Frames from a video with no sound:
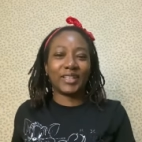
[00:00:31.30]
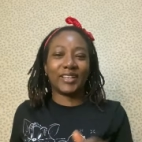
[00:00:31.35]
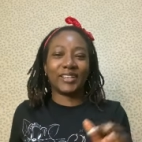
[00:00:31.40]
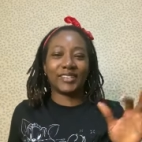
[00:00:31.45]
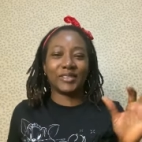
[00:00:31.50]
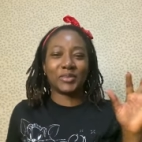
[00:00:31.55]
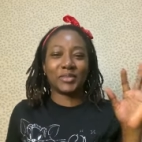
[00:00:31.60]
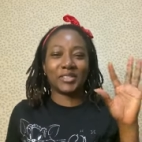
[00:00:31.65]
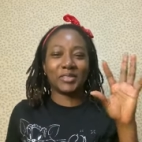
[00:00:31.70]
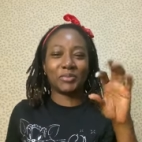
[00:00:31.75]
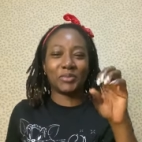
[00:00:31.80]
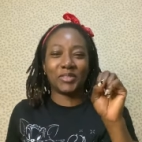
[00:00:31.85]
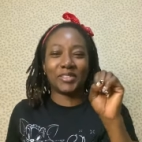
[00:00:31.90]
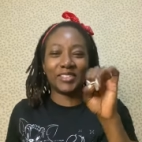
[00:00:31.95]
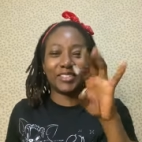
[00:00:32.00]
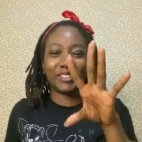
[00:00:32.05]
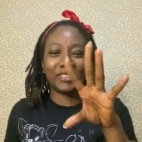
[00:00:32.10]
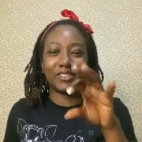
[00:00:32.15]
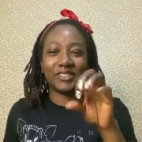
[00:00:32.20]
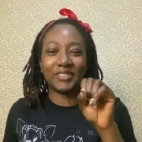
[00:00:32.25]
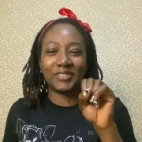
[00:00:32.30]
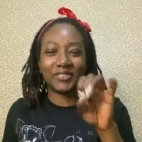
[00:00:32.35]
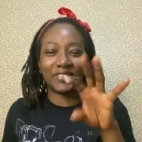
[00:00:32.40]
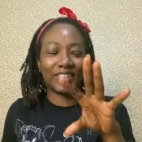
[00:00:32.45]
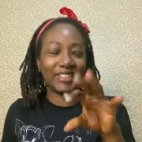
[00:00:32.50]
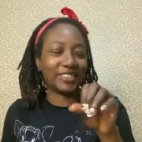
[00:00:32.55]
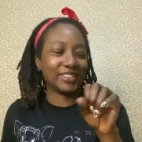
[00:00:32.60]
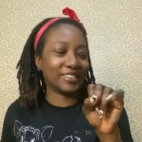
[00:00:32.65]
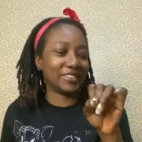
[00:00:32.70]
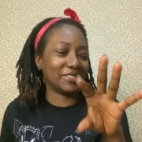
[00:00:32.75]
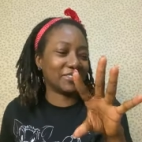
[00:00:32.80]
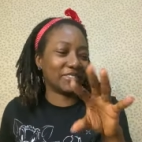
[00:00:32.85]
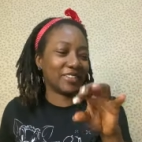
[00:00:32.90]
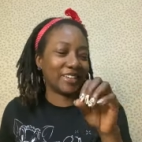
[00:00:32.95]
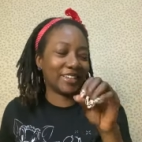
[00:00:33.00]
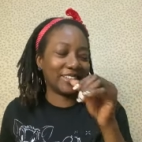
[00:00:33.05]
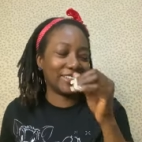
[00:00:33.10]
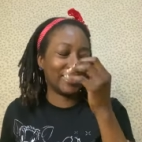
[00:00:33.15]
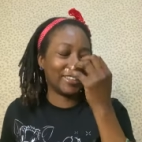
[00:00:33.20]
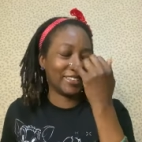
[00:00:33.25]
the spirit is just flashing
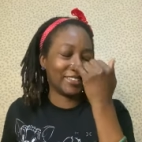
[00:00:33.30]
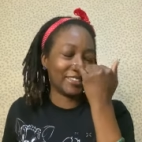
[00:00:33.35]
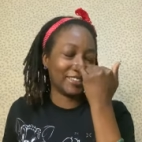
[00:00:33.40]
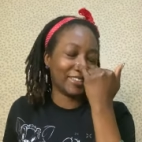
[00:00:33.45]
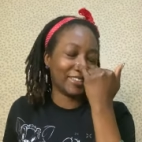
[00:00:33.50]
really.